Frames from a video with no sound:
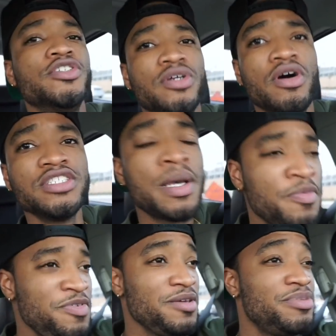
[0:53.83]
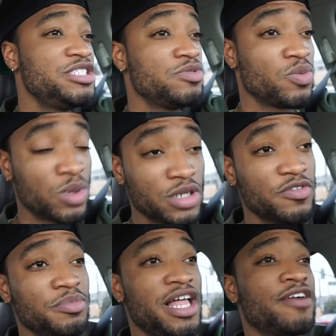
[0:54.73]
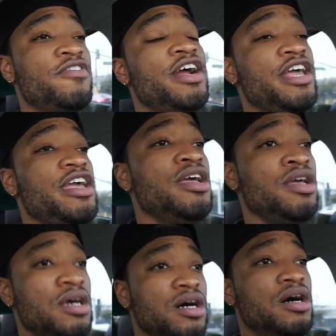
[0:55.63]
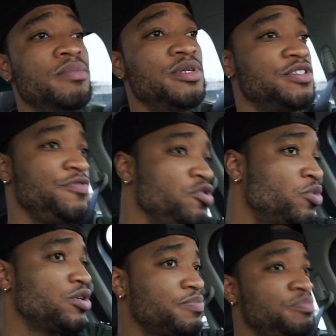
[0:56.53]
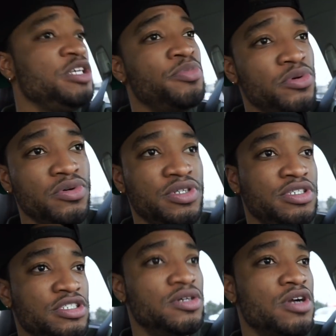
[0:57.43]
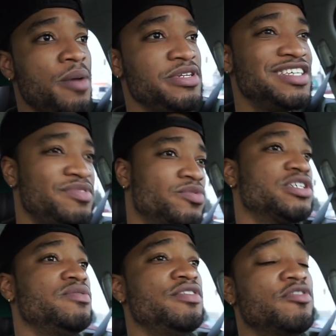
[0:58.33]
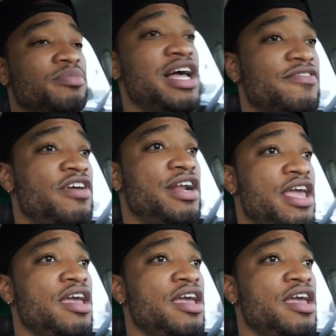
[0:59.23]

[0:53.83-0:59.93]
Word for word: So on top of being busy with work for Black Friday, um, there's a few more people and you know companies I've been working with for Black Friday